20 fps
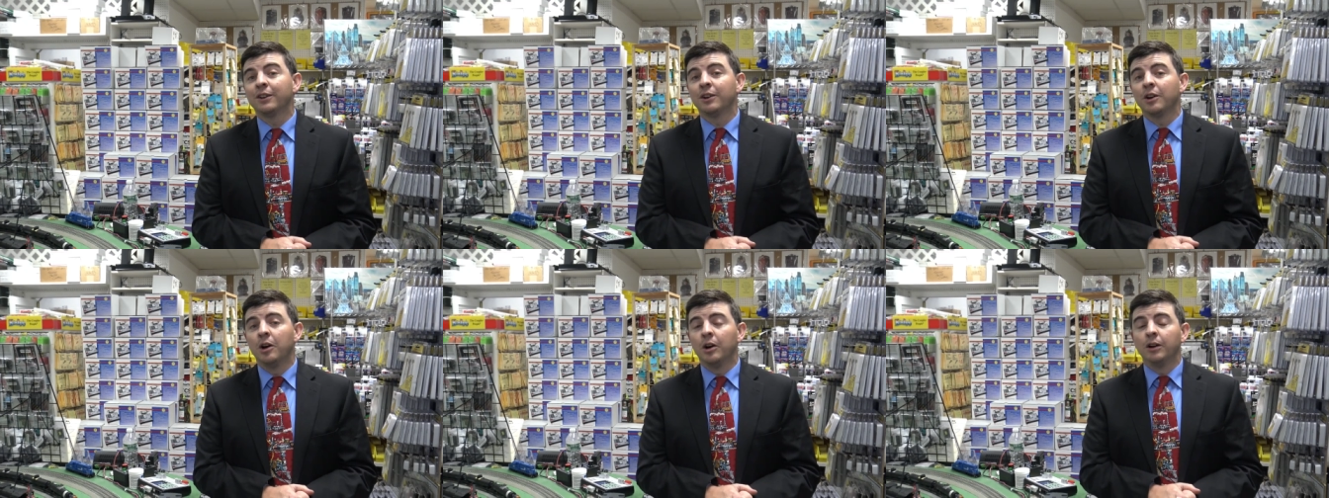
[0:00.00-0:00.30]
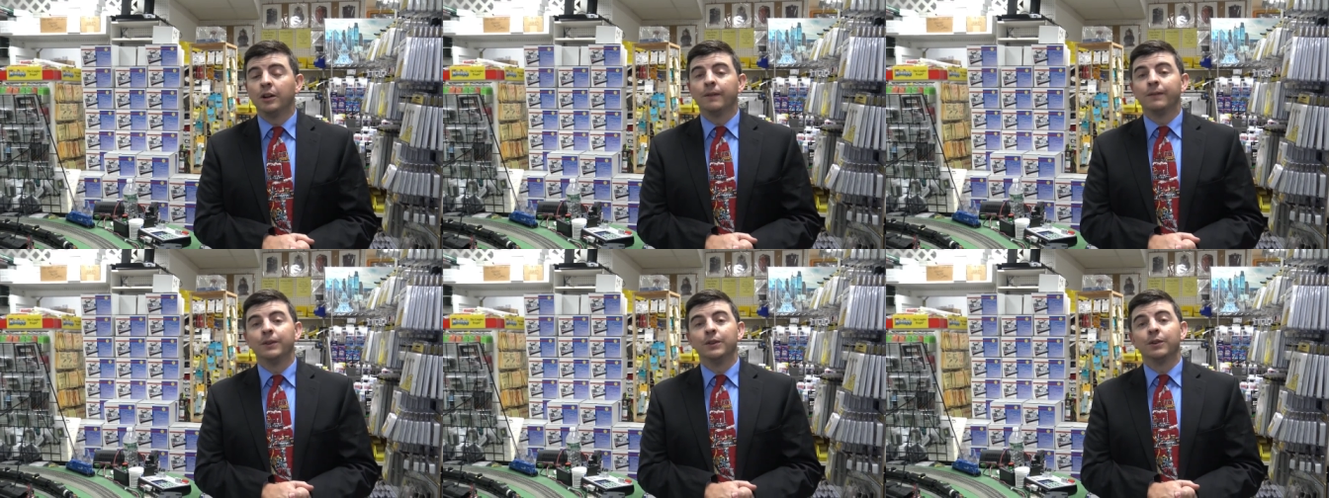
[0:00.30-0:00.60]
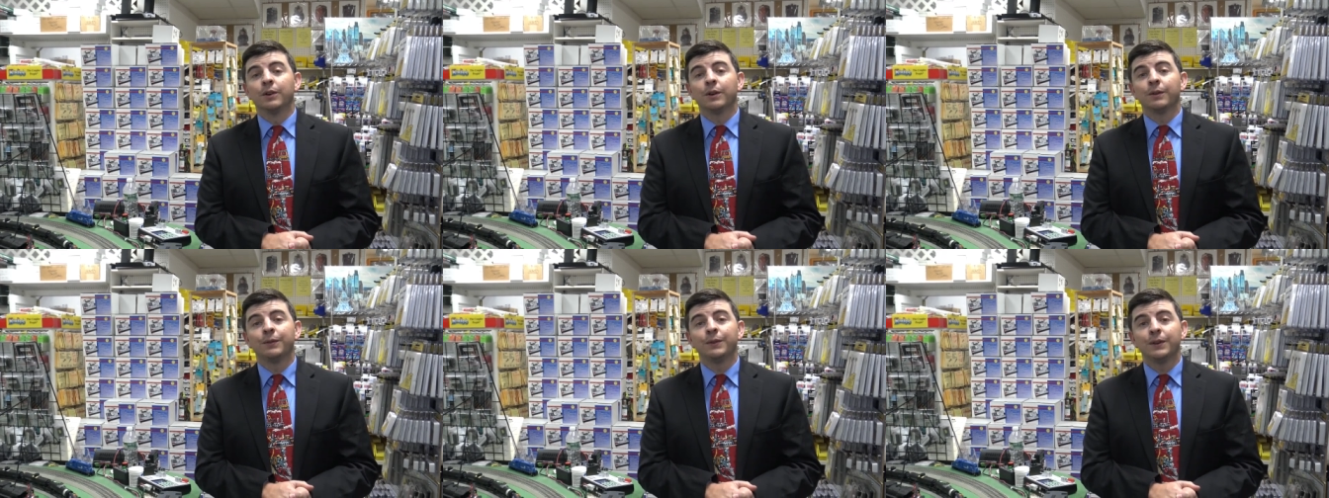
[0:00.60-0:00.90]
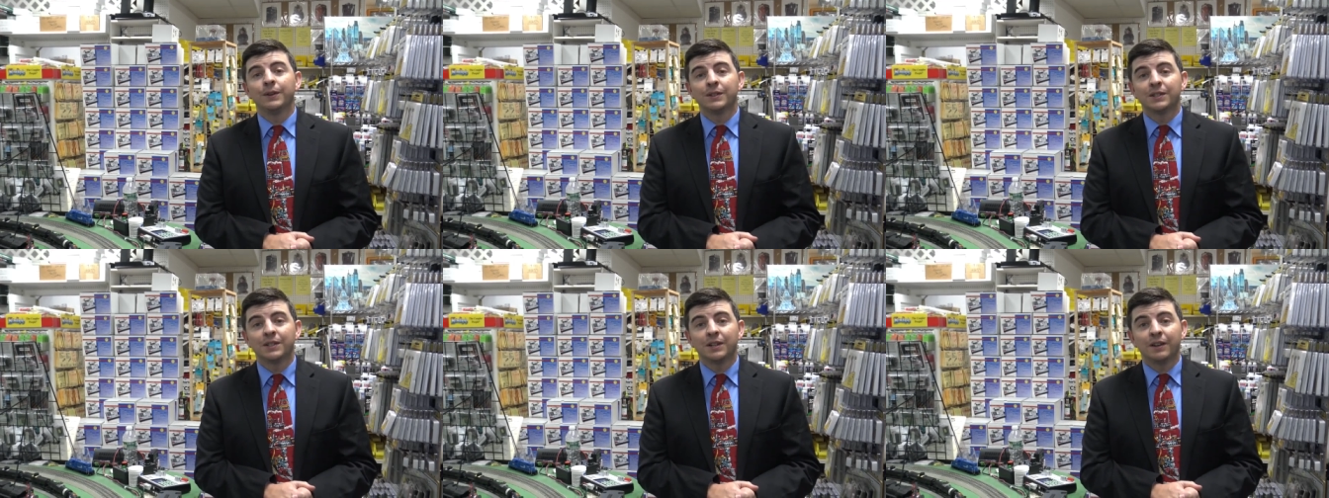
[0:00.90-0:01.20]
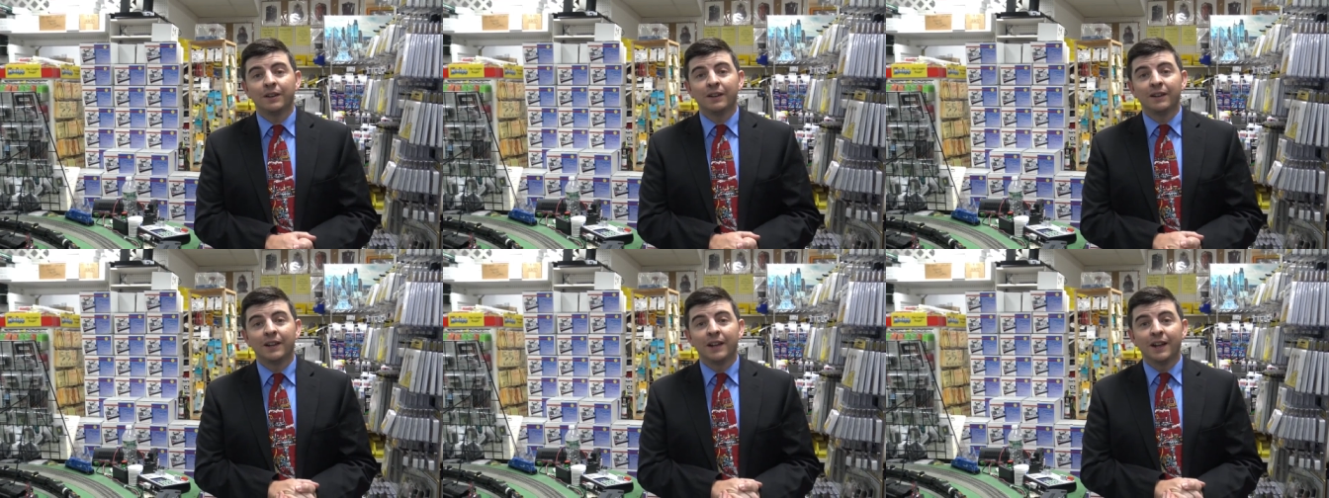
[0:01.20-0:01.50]
going of a Norfolk
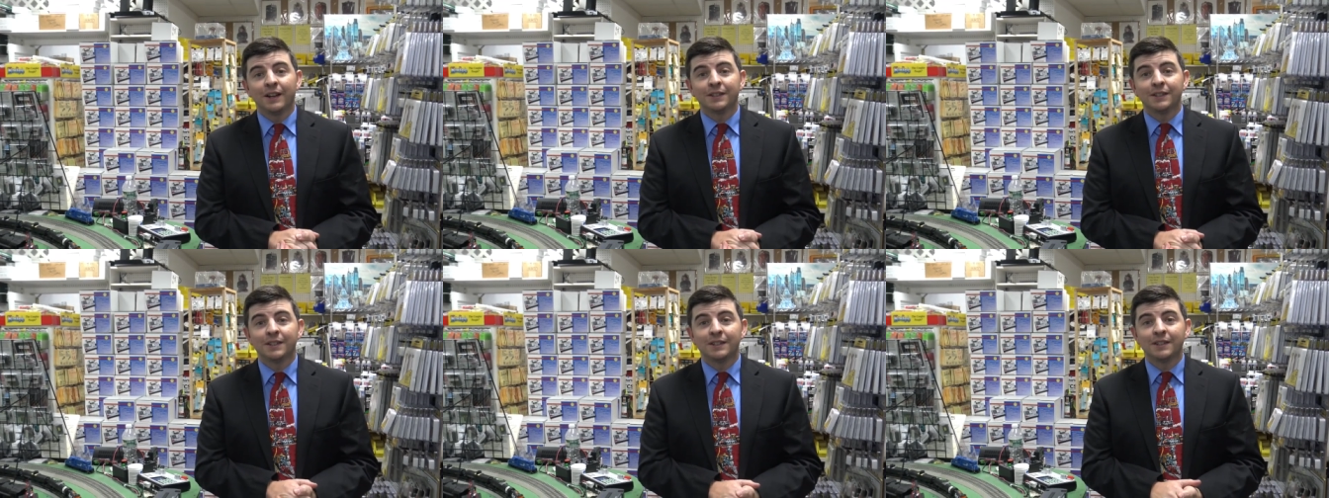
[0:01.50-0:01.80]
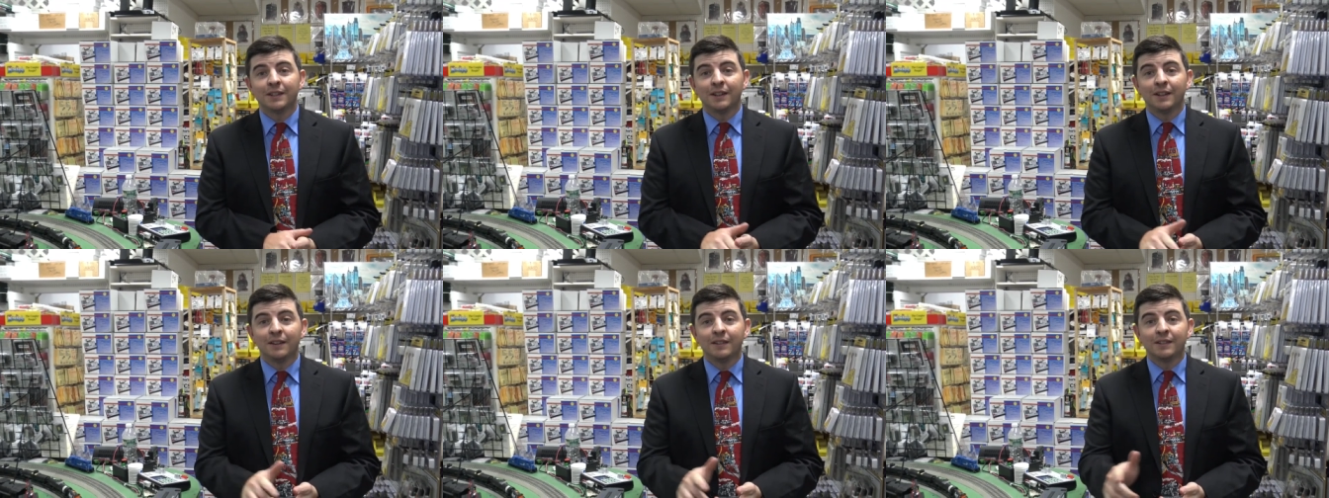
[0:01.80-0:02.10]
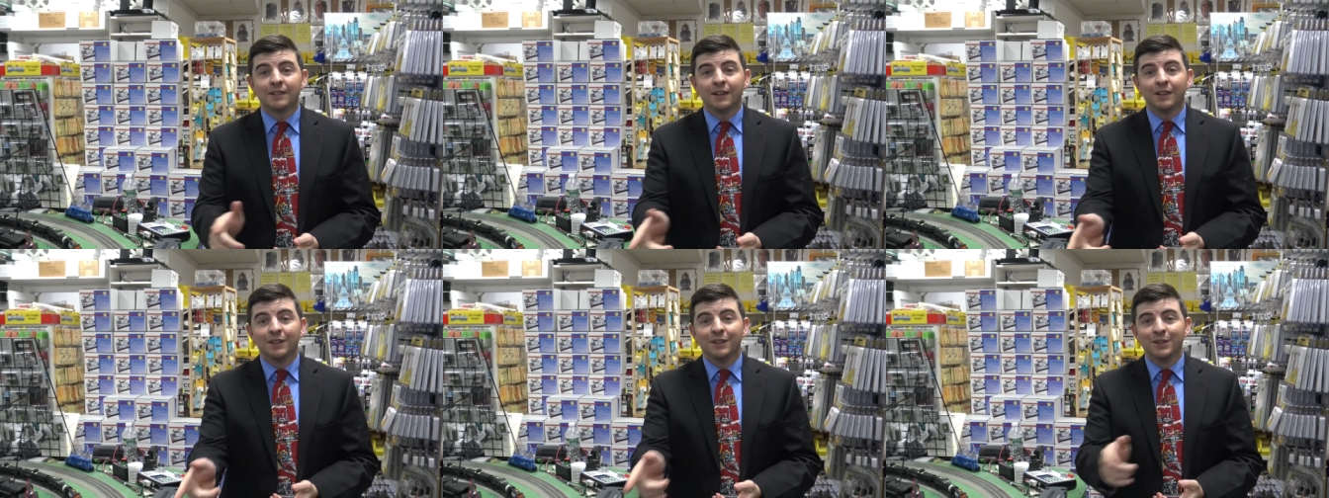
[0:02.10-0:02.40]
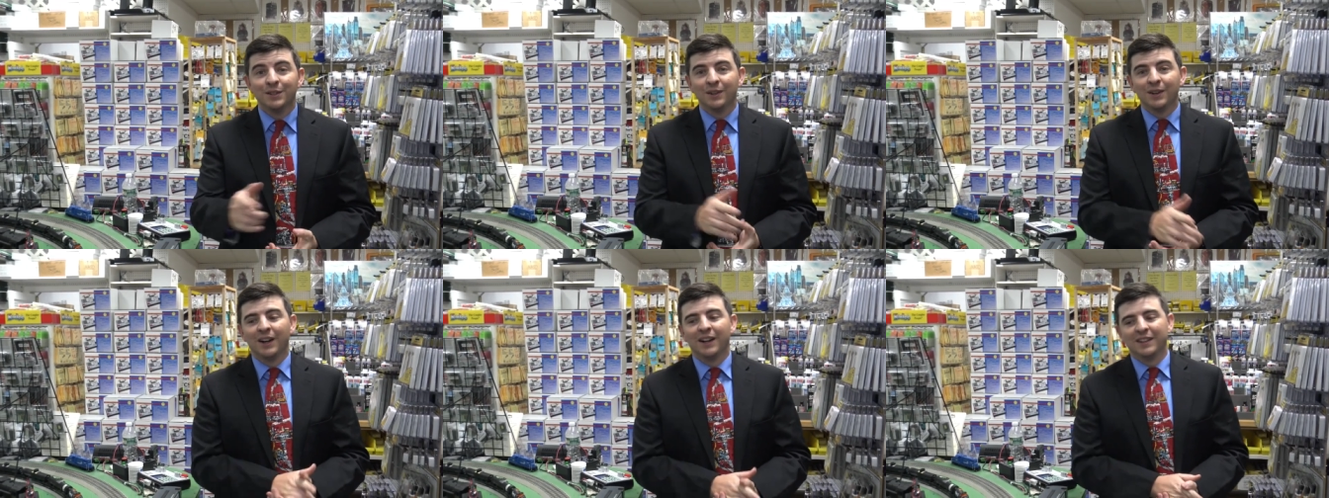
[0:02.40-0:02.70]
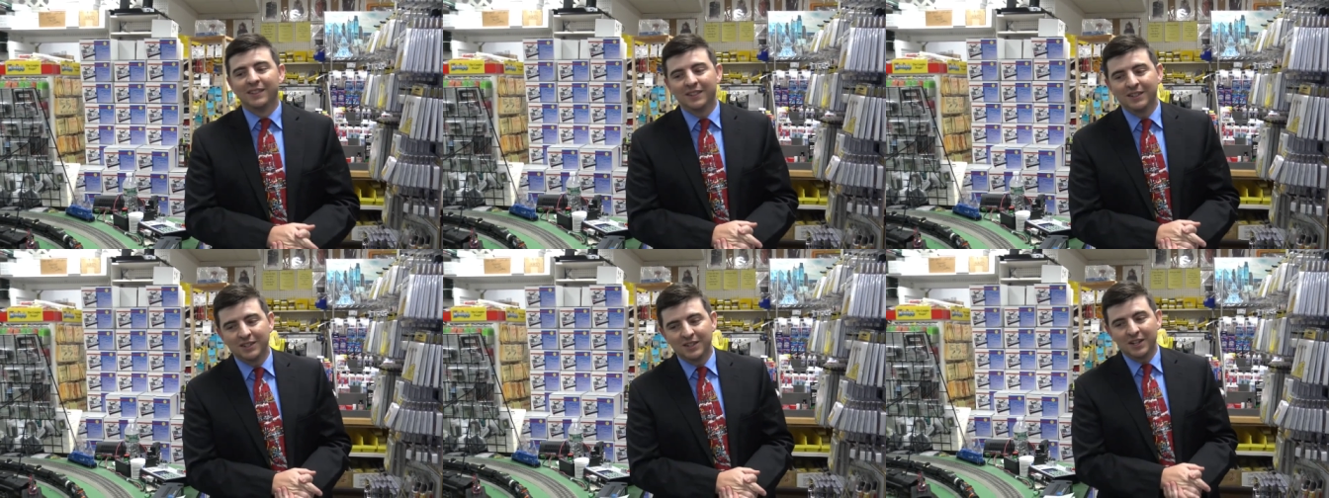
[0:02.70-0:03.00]
Southern, Kansas City Southern train.
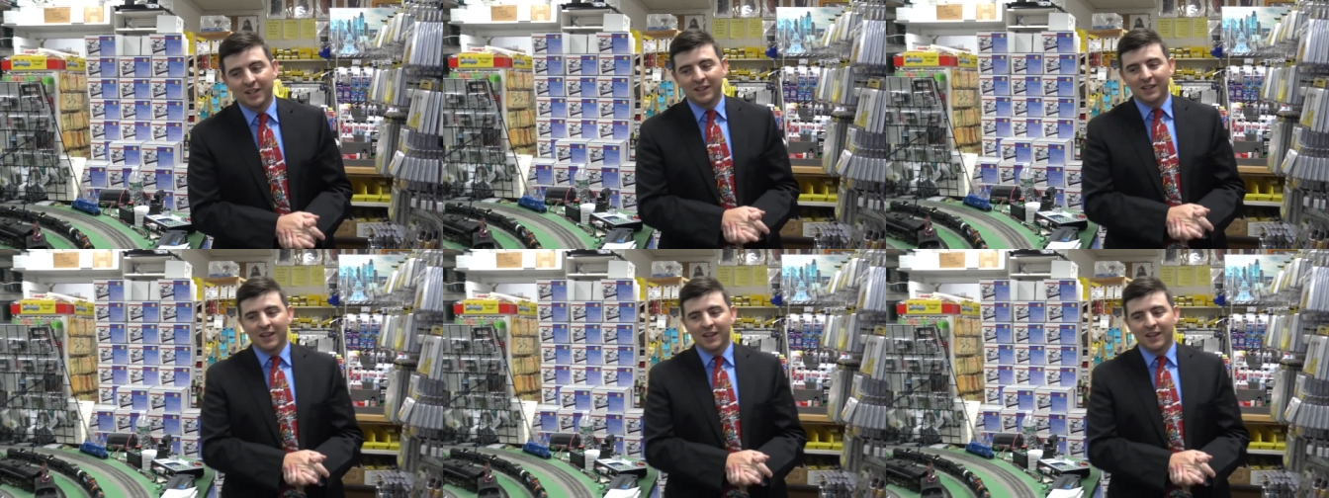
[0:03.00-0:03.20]
So check